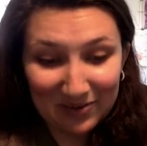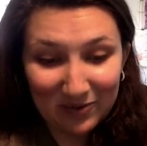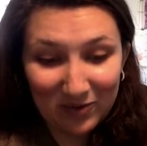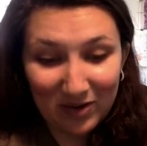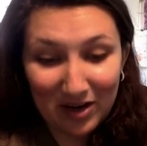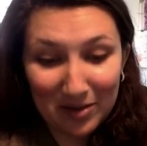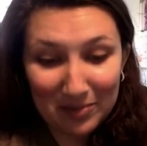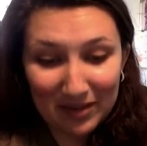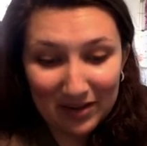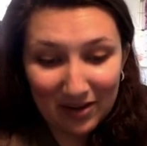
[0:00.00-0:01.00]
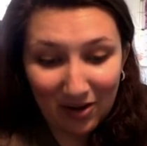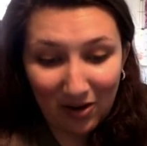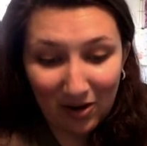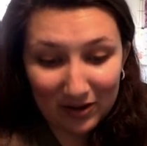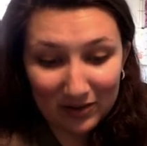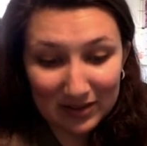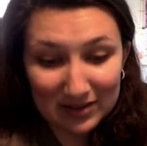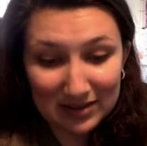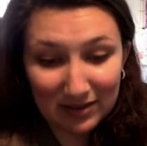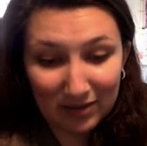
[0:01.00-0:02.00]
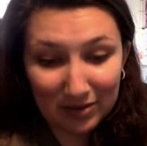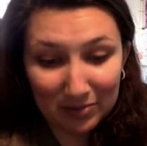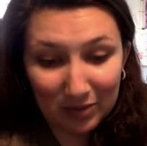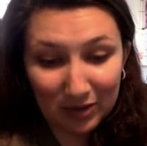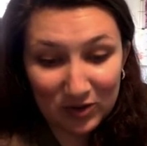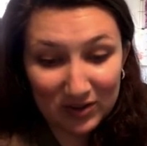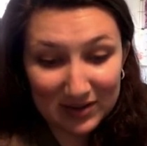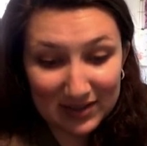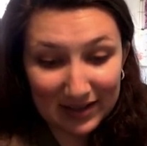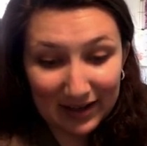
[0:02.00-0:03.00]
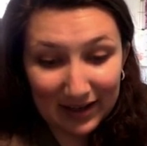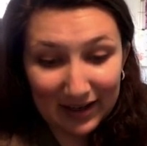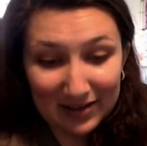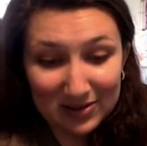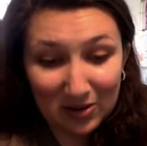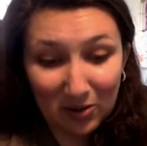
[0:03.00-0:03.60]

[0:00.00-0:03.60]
from all of these different brushes. So